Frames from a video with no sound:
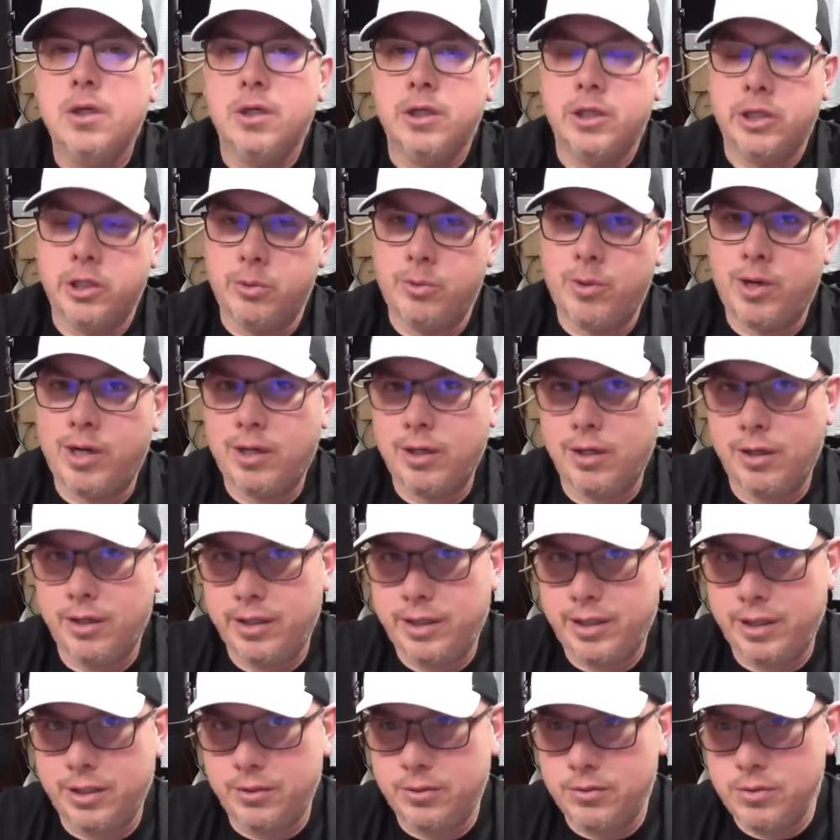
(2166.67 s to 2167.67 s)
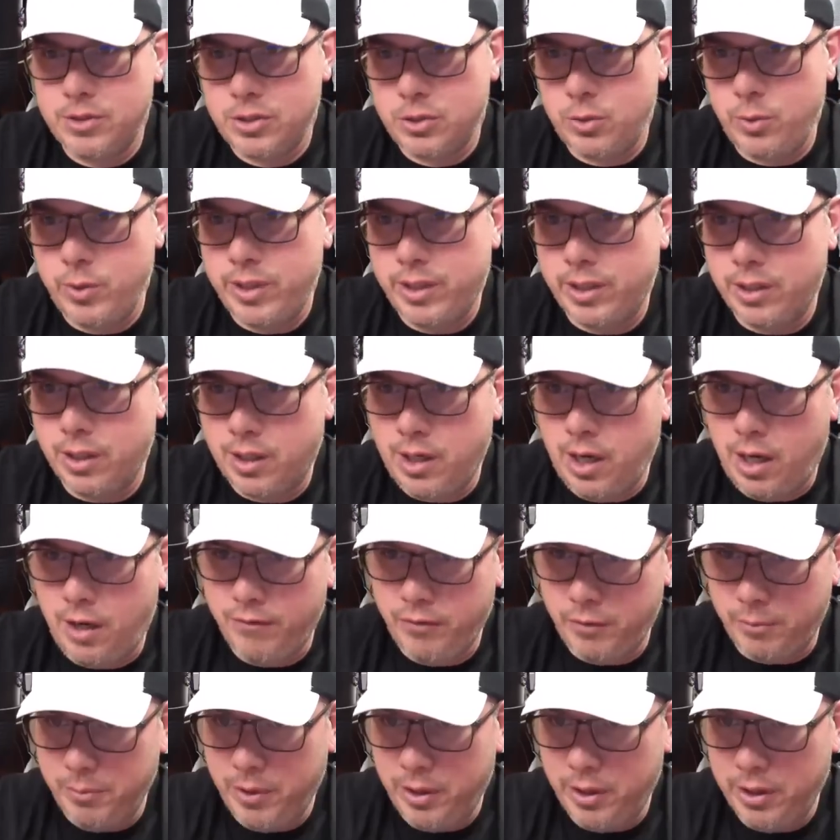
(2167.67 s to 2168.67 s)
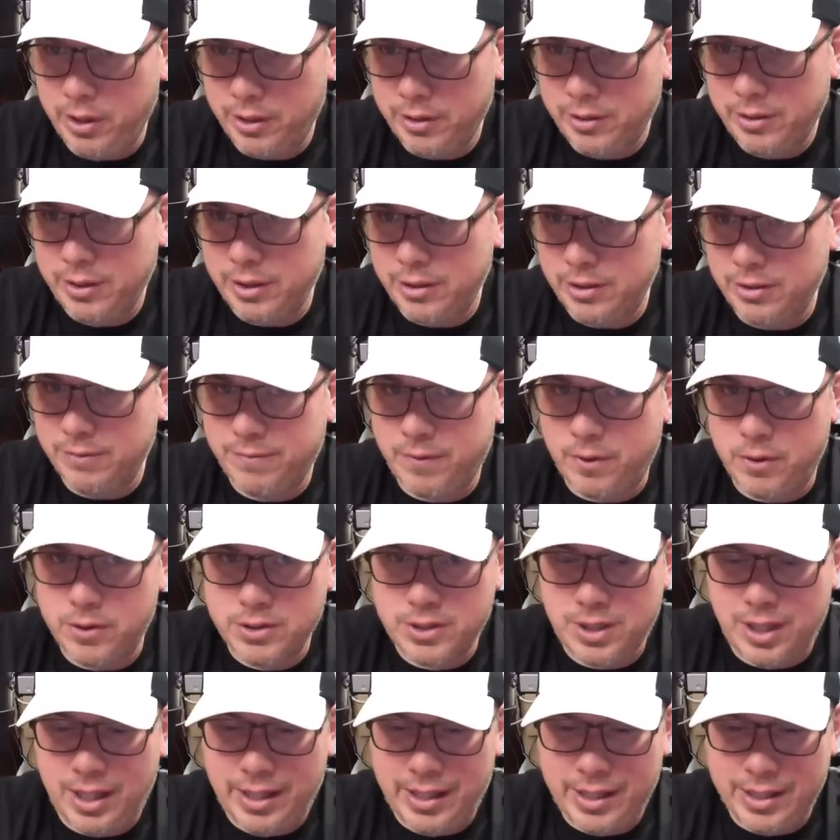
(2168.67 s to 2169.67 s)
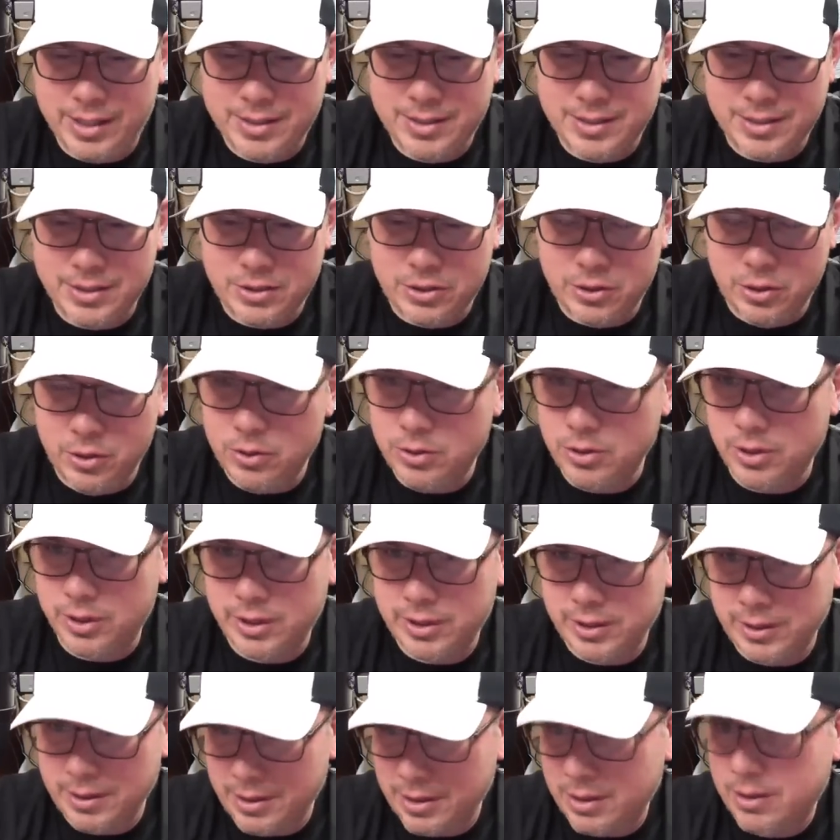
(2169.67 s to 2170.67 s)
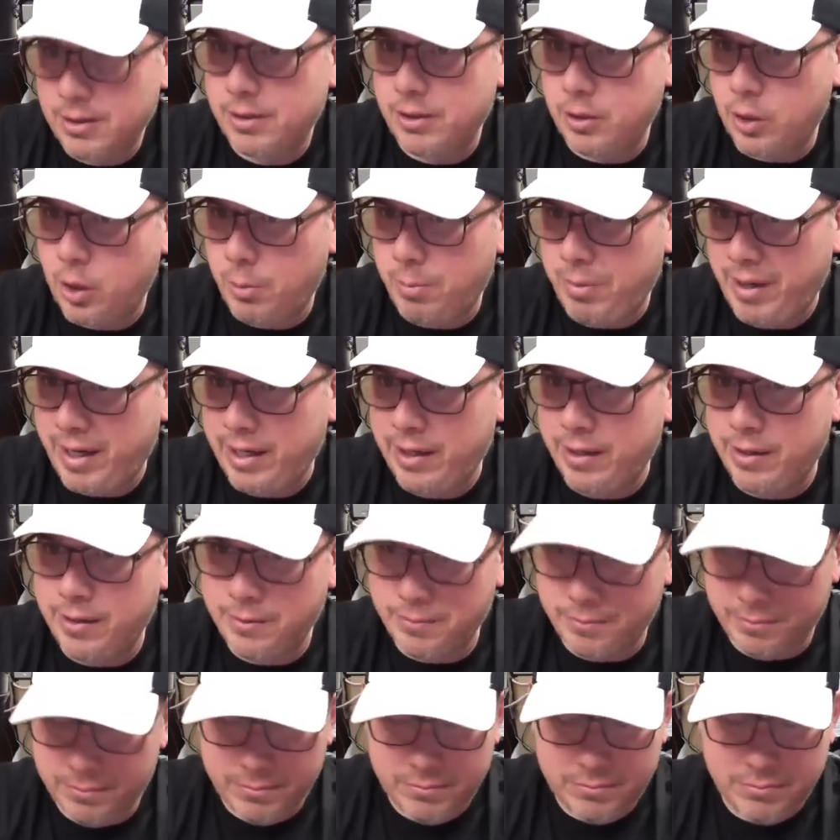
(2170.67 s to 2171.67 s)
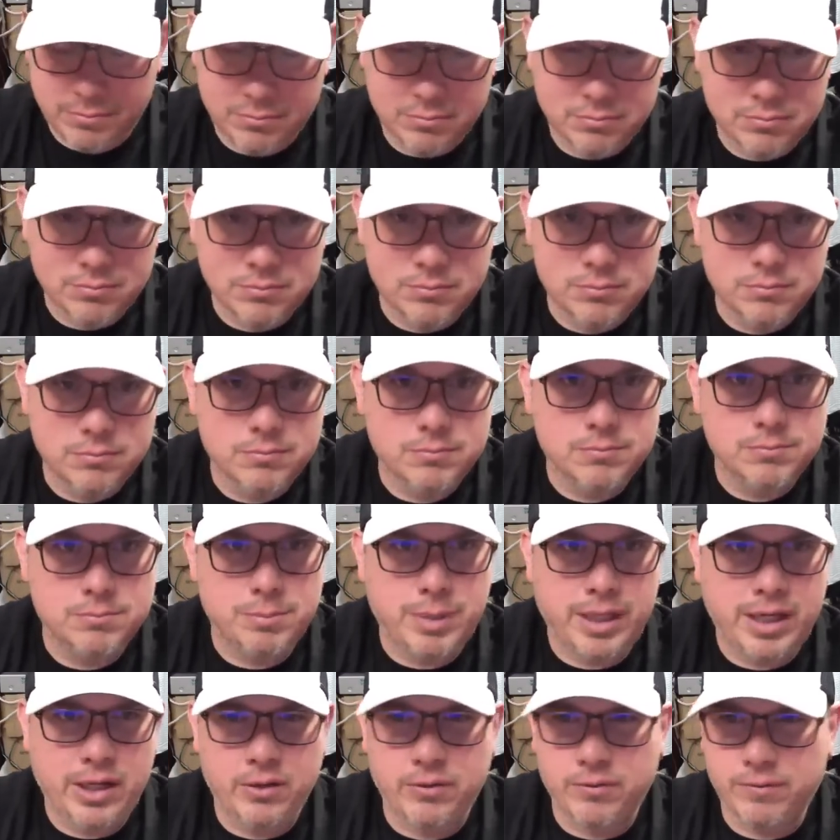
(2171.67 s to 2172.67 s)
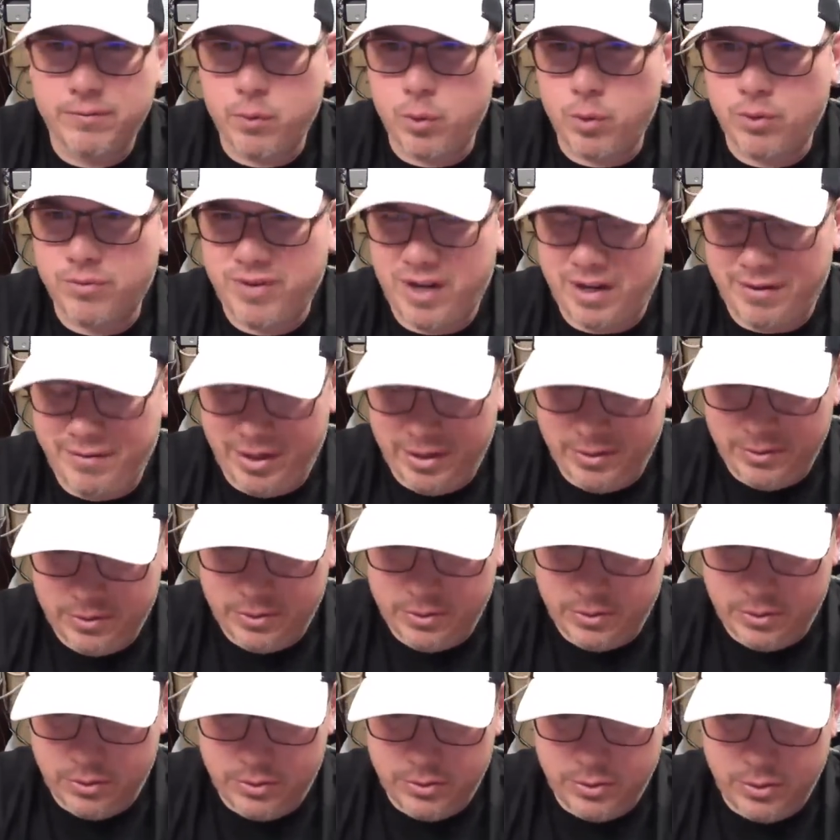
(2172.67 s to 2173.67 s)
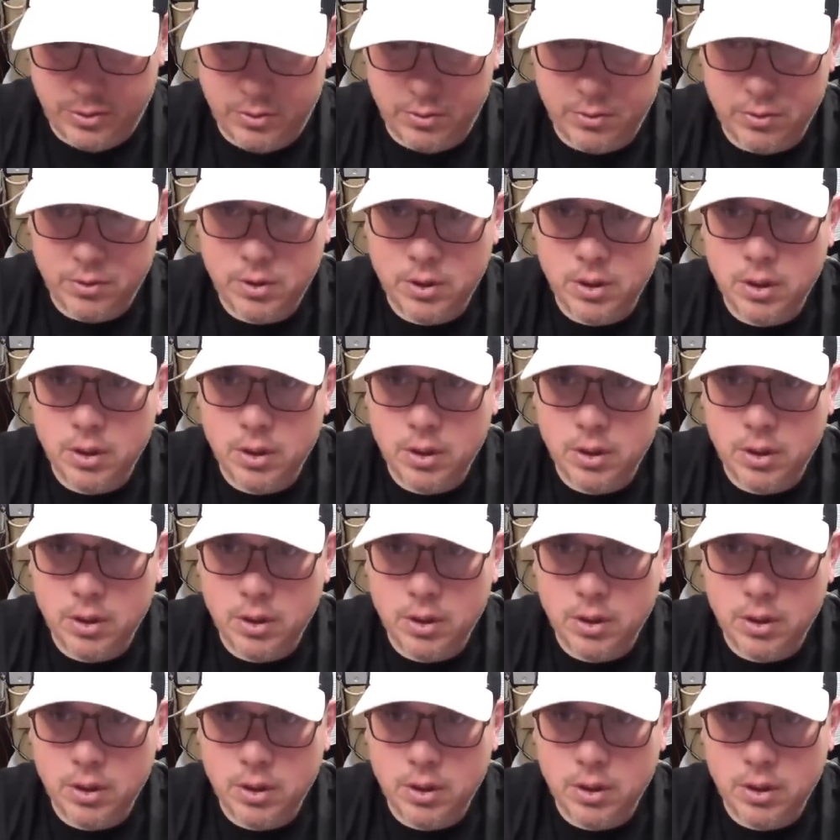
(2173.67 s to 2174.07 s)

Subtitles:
You rarely can squeak a coffee mug into first class. It's usually, you know, a pound 4 or 5 ounces or so.